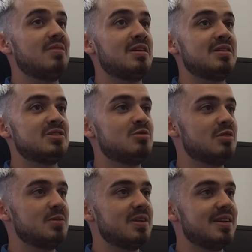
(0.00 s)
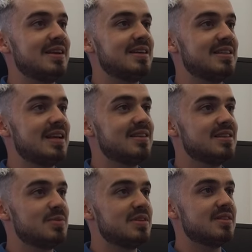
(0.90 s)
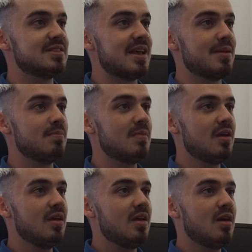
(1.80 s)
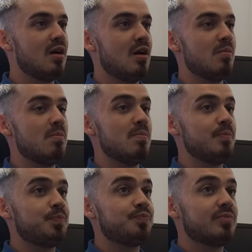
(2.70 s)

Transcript: there's it's not really been any day that's been the same. Um,